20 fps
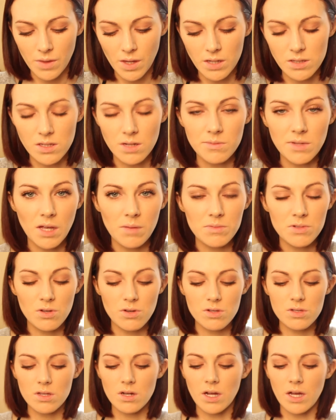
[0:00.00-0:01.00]
Sometimes I'll
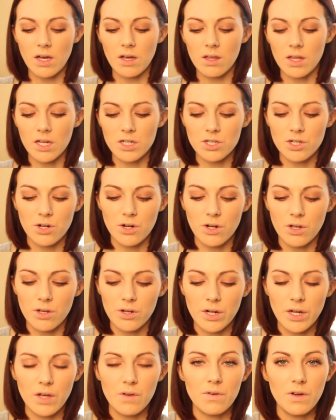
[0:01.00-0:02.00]
use an eyelash
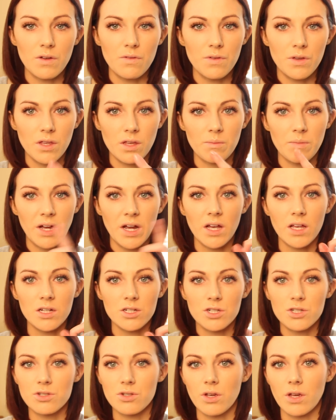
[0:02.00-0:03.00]
curler if I feel like my
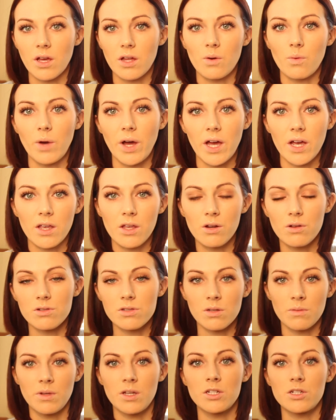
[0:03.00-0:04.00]
eyelashes are like out of whack. You know,
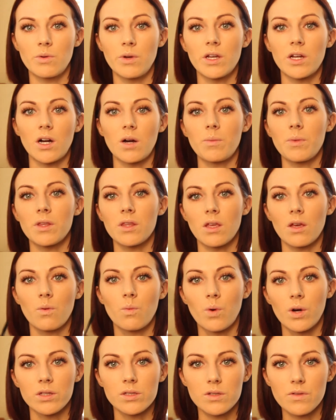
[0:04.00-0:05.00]
some days you wake up and like
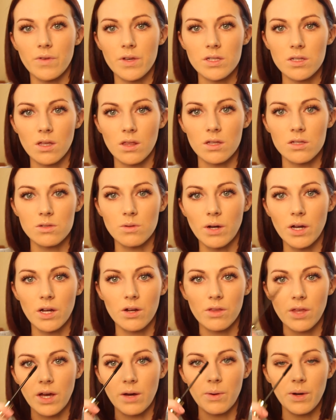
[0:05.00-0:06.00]
one's facing this way
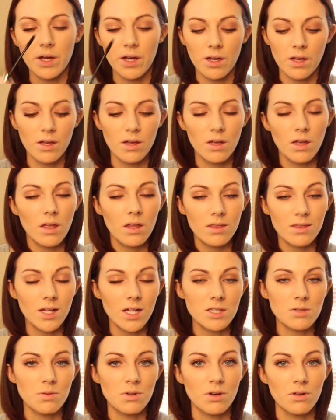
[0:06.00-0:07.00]
or that way.
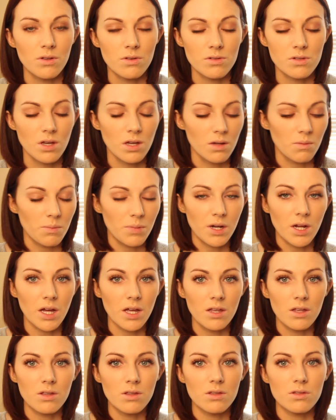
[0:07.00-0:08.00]
That's when I'll use it. But
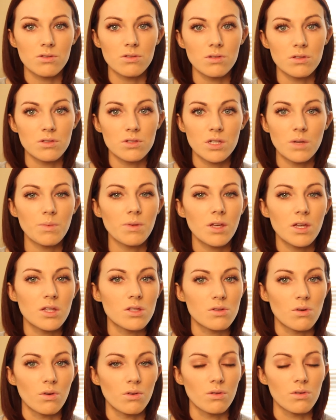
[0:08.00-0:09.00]
I typically
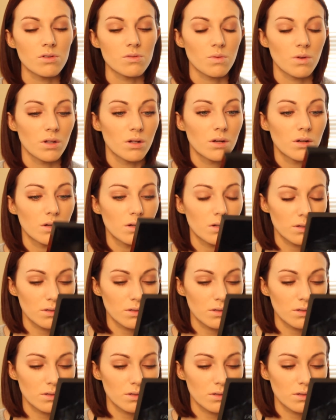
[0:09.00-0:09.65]
don't use one.